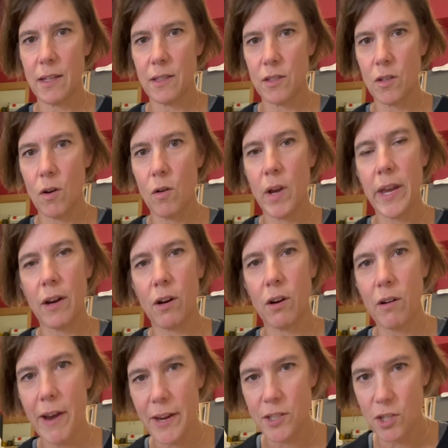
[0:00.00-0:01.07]
So a
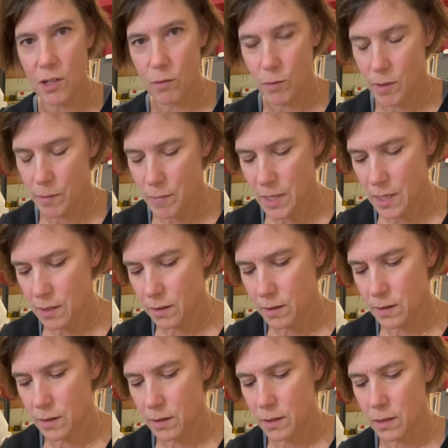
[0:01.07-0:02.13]
correction would be
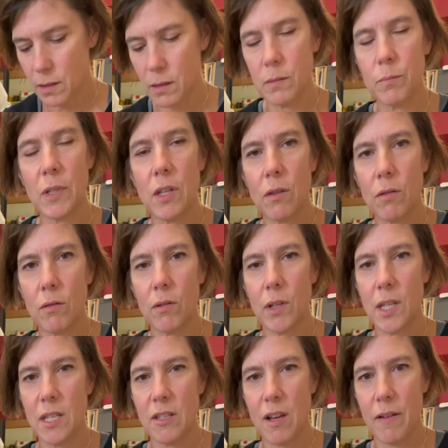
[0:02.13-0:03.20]
to be
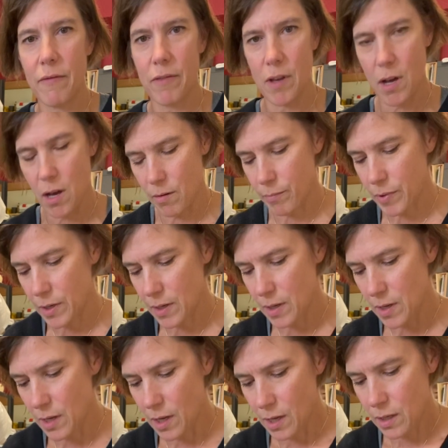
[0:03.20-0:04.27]
throwing these off the hump.
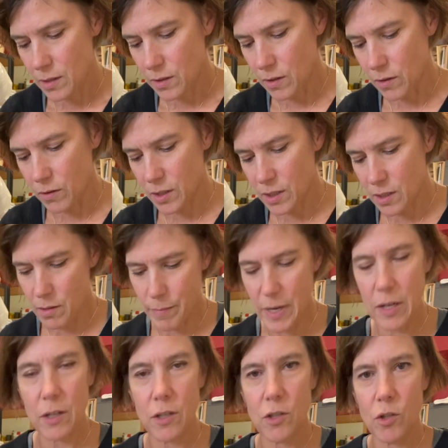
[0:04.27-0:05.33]
So this is
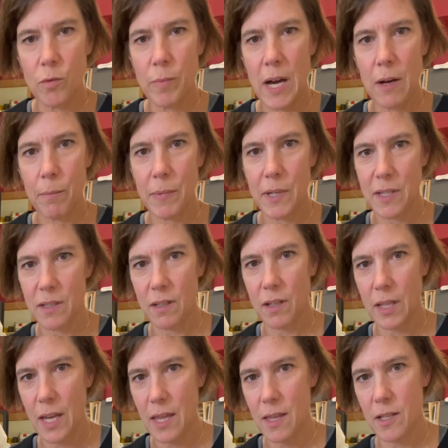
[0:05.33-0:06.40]
about a 2-pound piece of
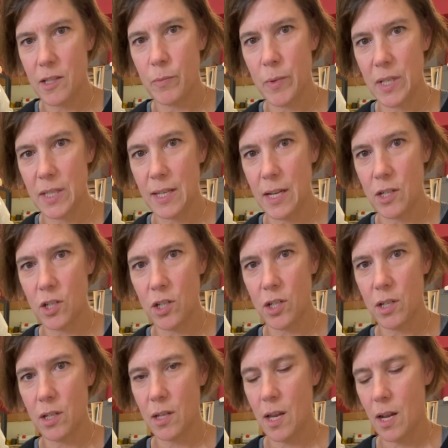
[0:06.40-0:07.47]
clay that's been
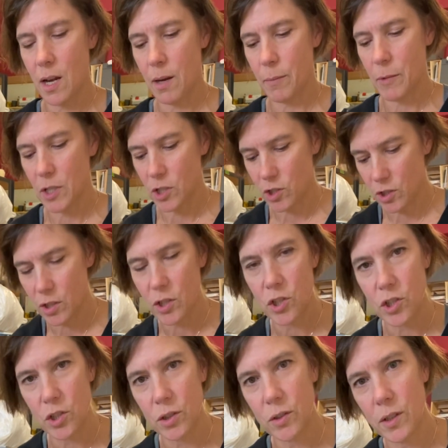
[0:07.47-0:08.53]
centered, and I'm just gonna
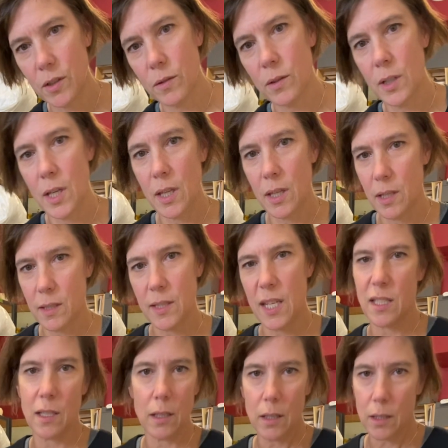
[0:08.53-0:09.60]
show you. This
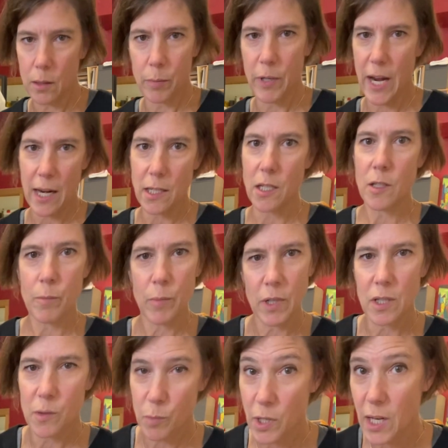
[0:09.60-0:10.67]
takes a little practice, but
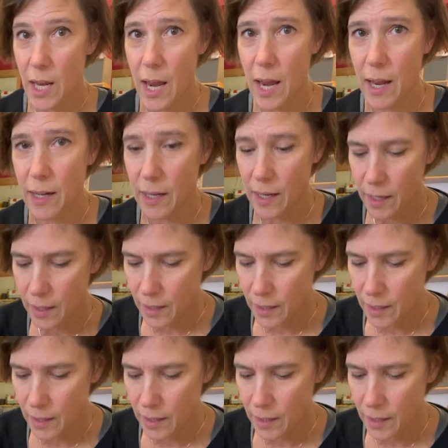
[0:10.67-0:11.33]
it's pretty handy.